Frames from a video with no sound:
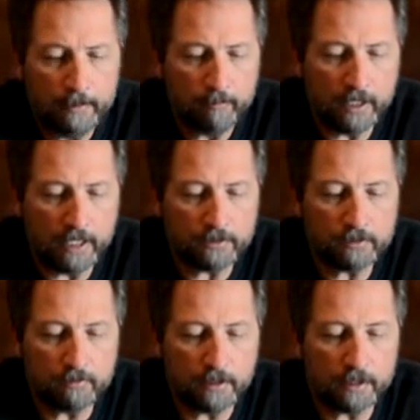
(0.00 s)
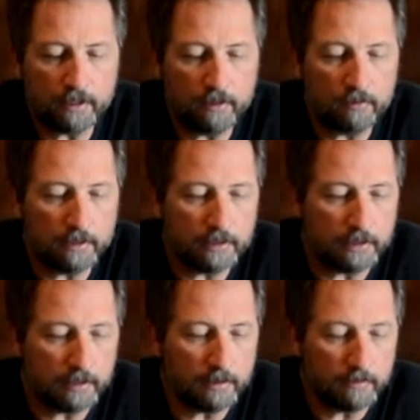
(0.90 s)
But I also wanted to go with
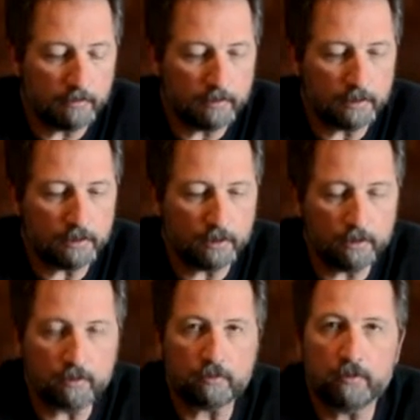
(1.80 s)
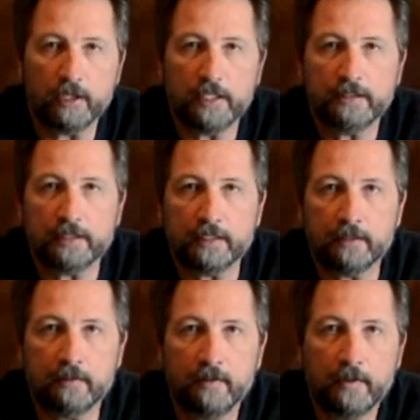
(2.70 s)
the Turtle Racing